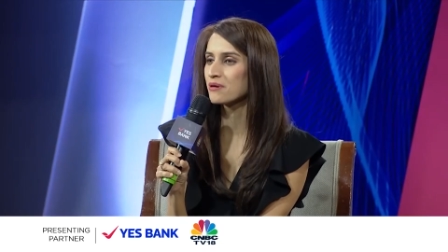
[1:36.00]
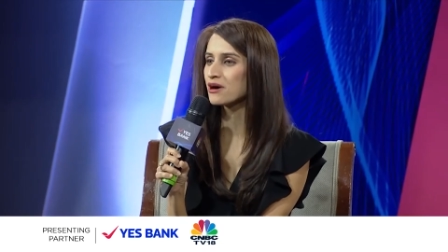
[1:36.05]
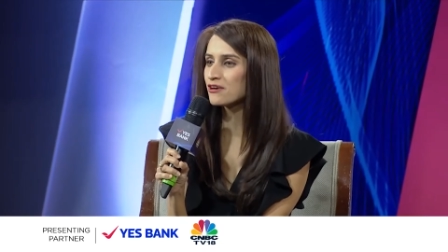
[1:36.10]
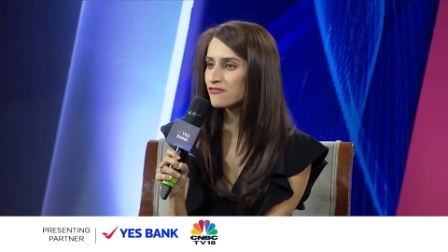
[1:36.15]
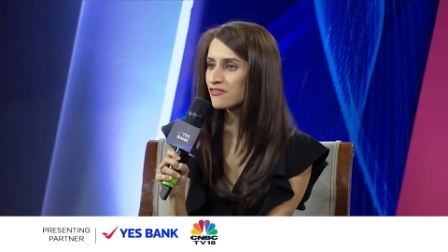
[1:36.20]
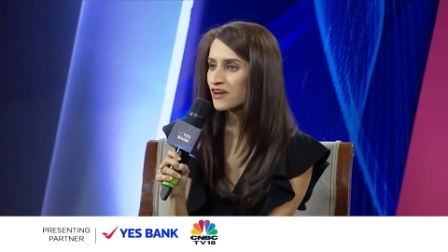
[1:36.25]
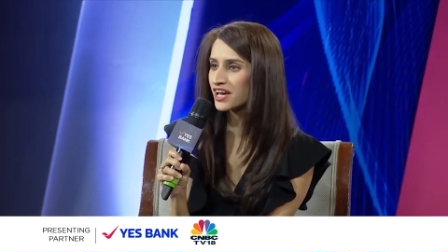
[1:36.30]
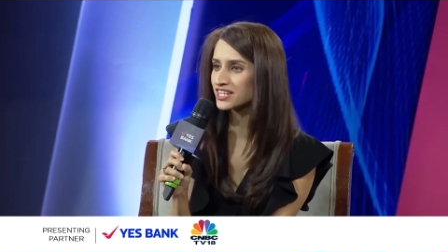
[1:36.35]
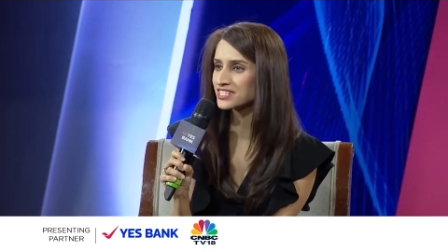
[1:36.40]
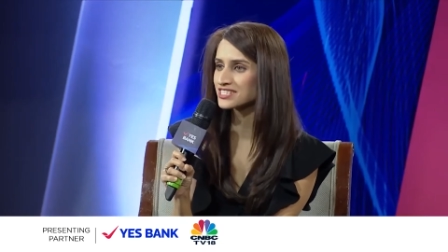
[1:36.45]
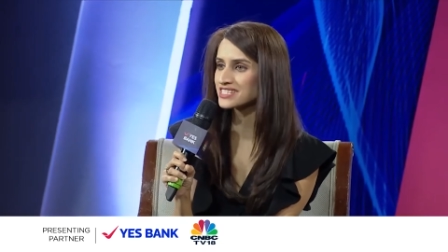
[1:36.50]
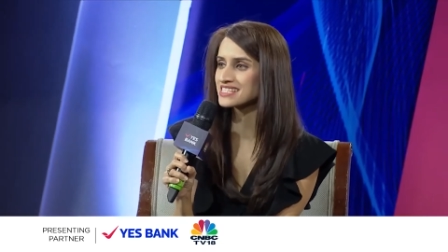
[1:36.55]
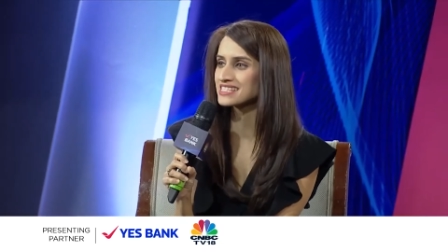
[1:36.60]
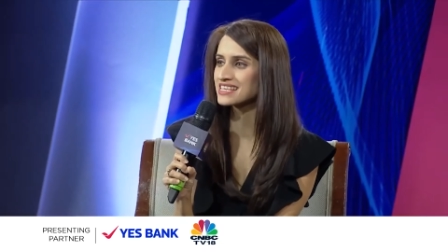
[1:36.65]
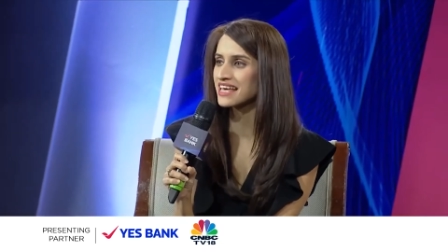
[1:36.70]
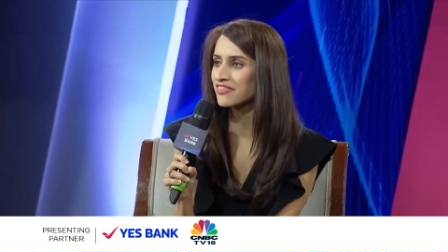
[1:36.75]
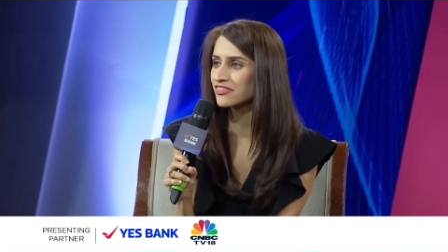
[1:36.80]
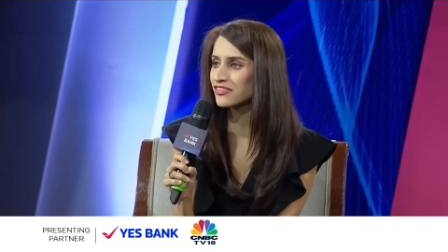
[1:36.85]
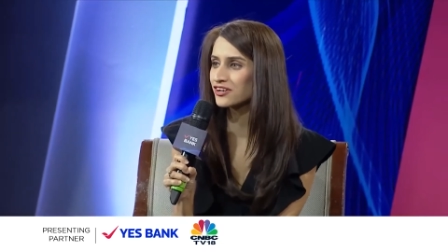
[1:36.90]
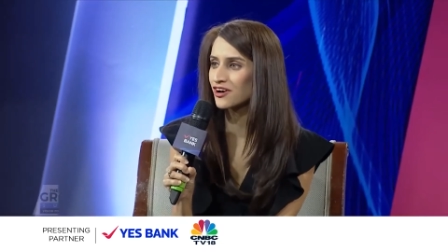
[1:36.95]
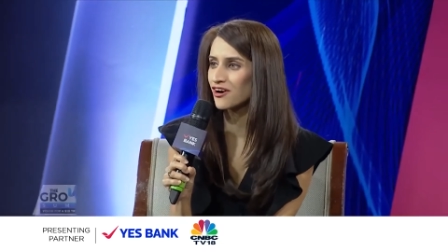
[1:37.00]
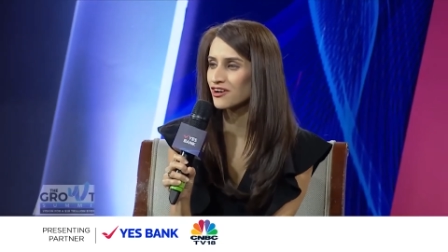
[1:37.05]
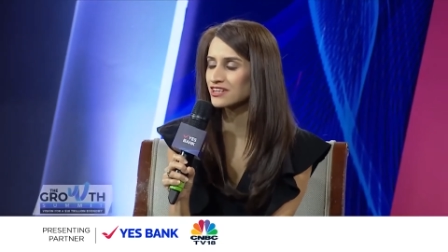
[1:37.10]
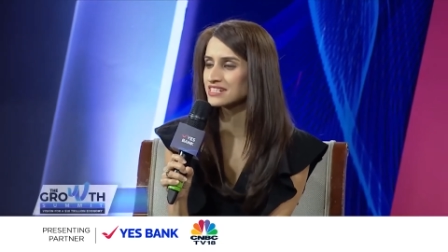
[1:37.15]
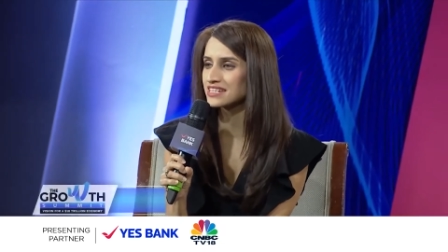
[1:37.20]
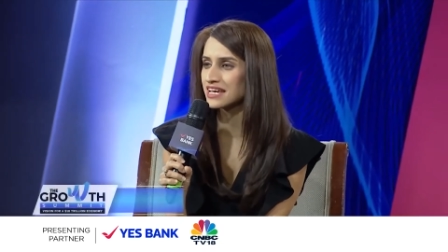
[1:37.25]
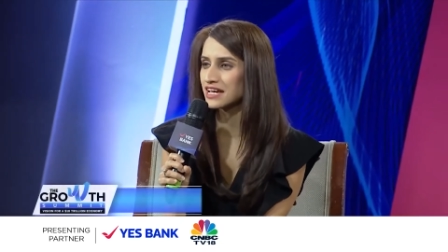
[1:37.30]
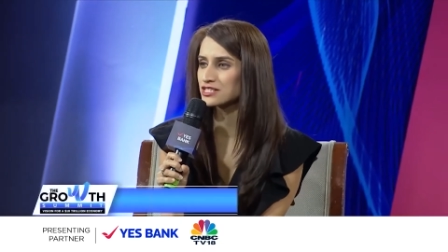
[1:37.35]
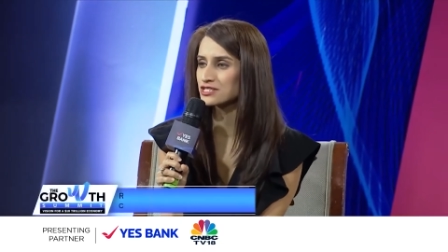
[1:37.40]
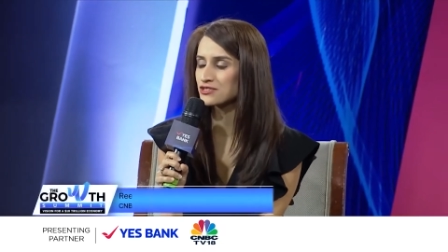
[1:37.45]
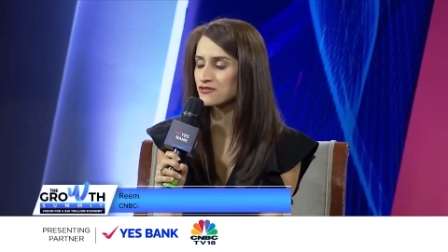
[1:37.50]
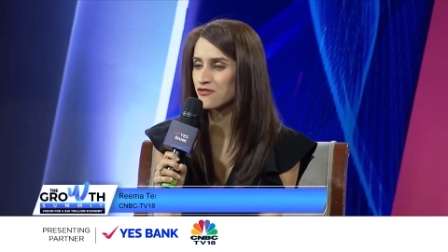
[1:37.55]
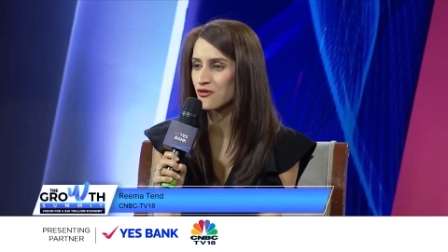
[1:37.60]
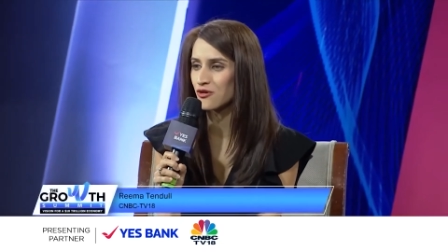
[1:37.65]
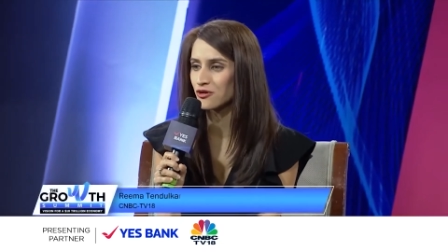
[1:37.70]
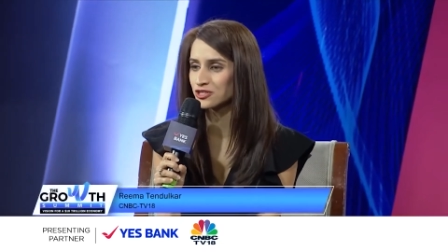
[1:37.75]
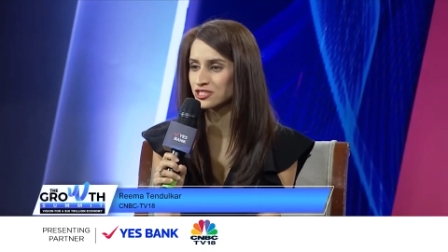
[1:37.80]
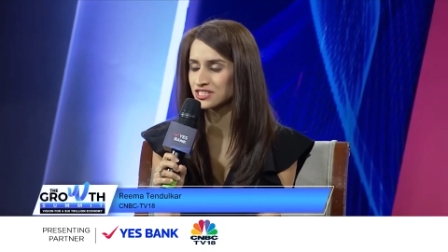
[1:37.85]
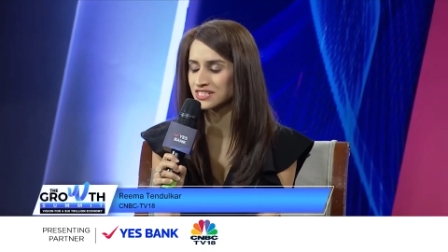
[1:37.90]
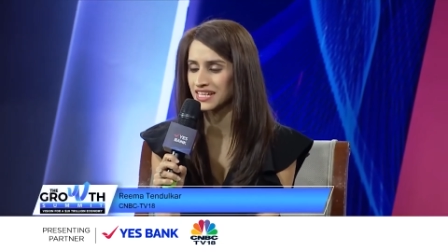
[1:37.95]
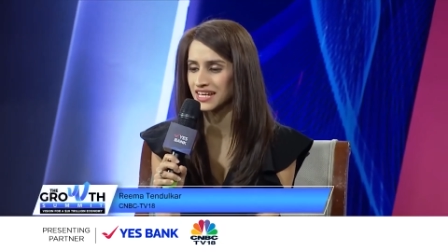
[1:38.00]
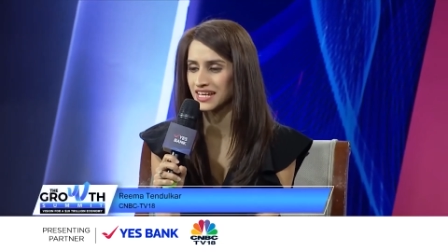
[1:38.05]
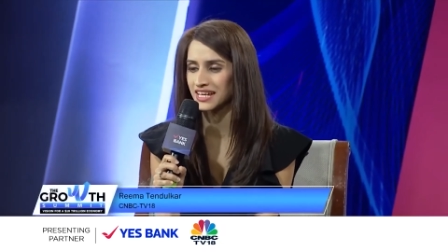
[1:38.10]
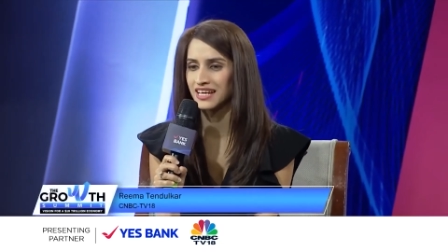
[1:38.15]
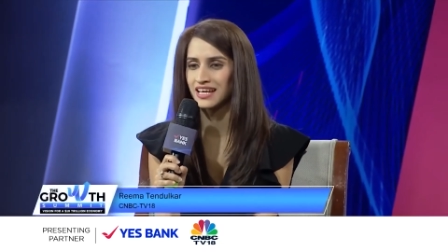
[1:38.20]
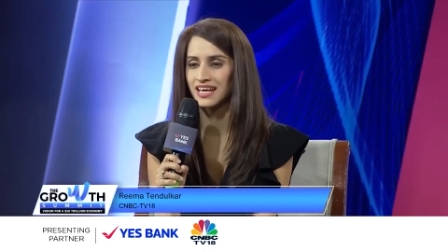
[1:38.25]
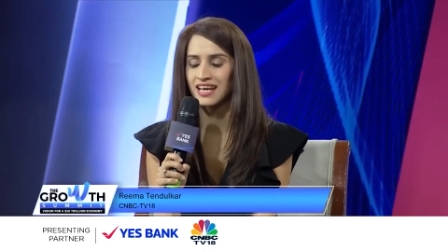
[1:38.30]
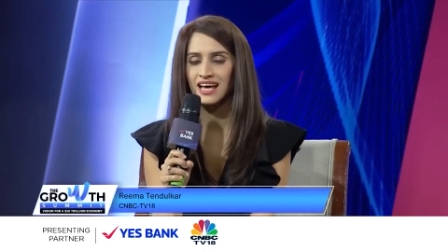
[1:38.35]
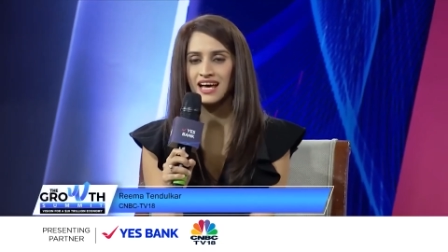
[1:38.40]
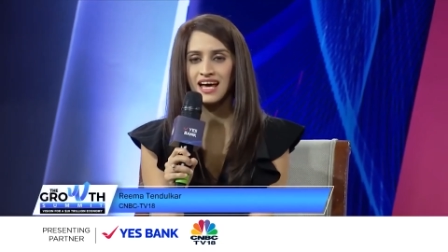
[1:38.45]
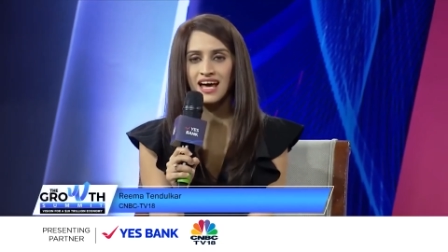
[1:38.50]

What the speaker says: perfect to set the context for today.